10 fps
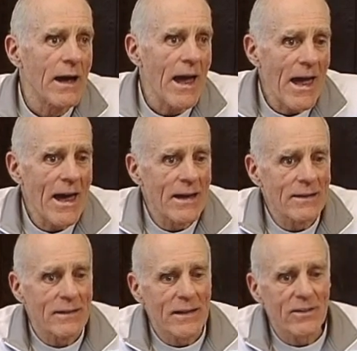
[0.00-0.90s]

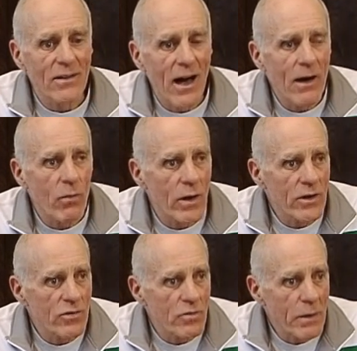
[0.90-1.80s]
And it's not what
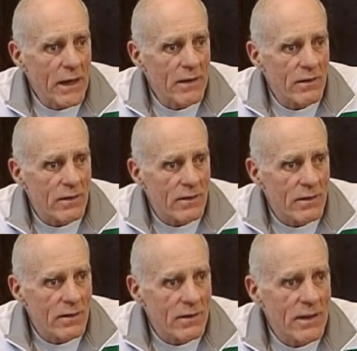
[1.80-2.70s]
you spend,
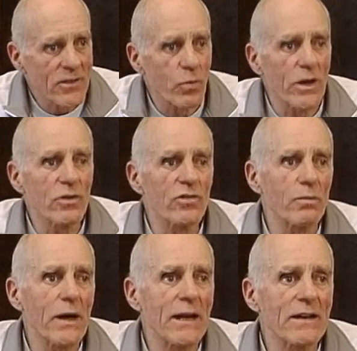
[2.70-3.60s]
it's what you
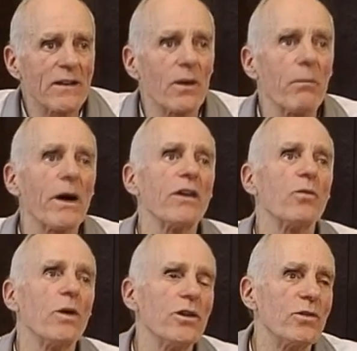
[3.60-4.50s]
spend compared
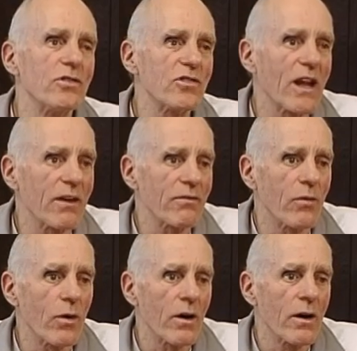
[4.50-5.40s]
to what you can sell it
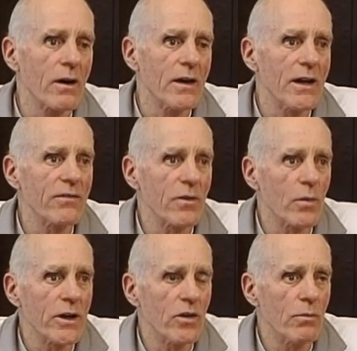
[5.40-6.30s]
for if and
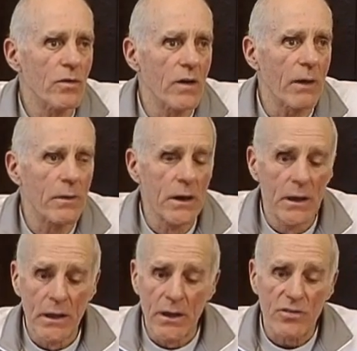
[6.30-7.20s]
when you move up.
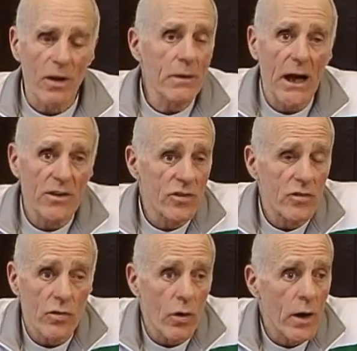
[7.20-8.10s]
Some guys
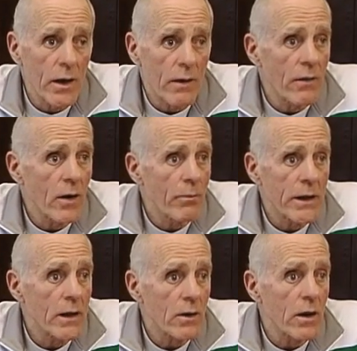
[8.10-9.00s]
enjoy their
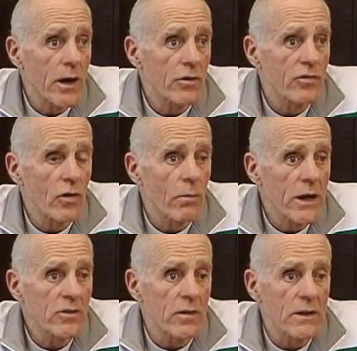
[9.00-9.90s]
beginner gliders so
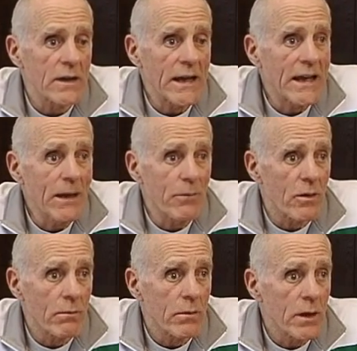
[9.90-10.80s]
much that they keep
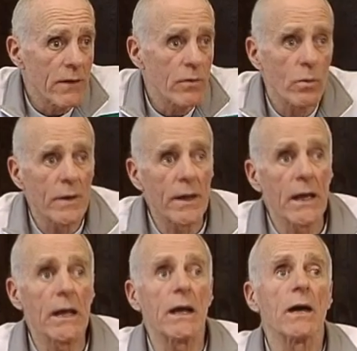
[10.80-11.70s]
them even when
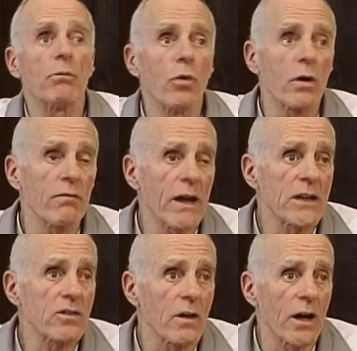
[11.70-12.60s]
they get more
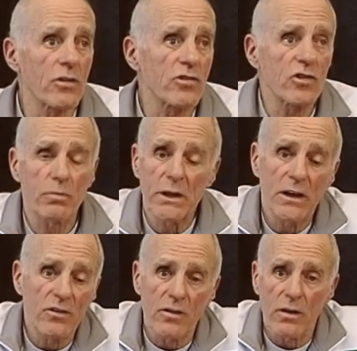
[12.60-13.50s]
advanced gliders, just
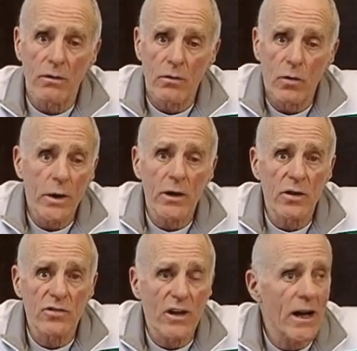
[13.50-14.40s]
because they're quicker
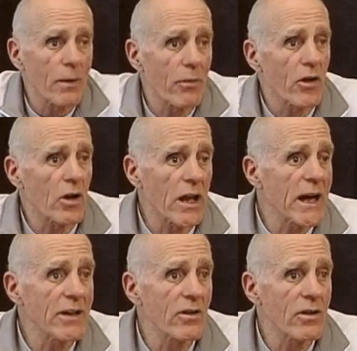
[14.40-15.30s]
to set up, they're
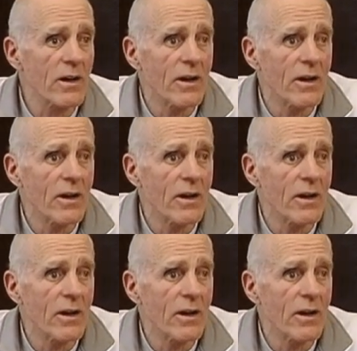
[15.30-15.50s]
lighter,